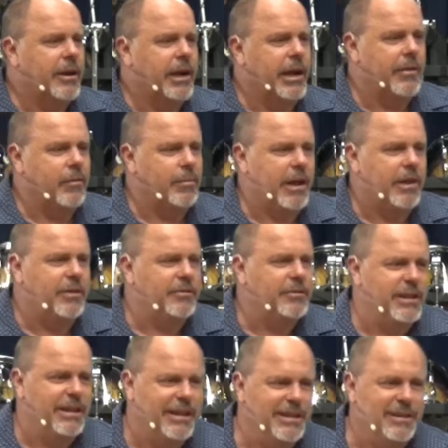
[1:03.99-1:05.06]
going to have a month of
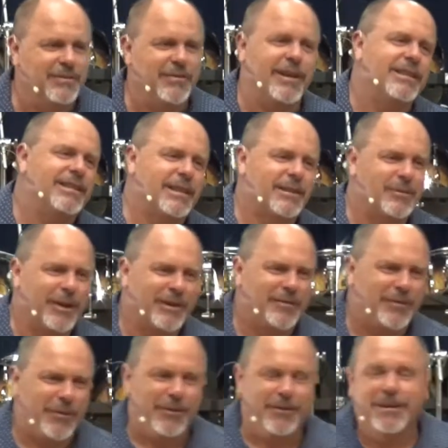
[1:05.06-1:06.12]
seeking space. It's That's
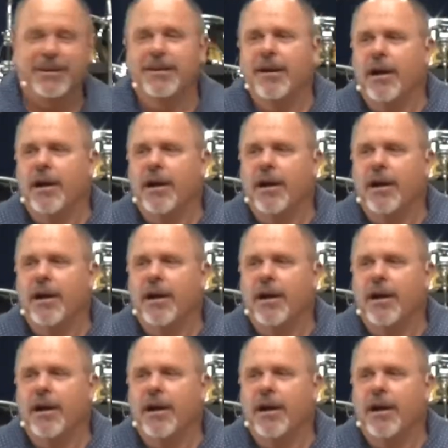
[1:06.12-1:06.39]
wonderful.